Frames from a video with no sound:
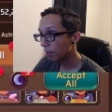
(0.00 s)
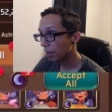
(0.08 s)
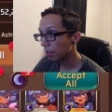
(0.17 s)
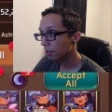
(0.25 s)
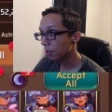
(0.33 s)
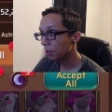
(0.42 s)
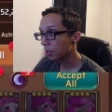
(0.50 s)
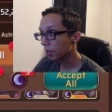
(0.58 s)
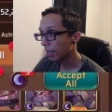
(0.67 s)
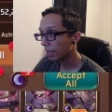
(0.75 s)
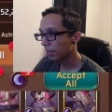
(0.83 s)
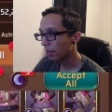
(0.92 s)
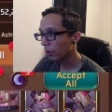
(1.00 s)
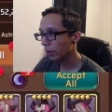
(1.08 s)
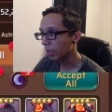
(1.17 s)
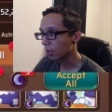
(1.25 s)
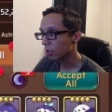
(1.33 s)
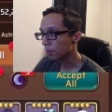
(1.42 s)
but dude, are like, no one
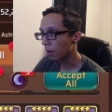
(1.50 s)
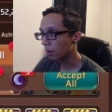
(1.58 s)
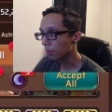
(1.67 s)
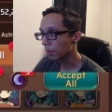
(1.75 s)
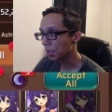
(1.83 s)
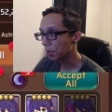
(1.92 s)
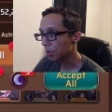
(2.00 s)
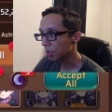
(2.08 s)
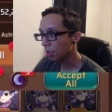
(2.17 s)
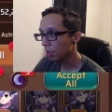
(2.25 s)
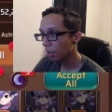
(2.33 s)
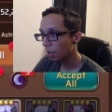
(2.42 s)
cares about Medusa.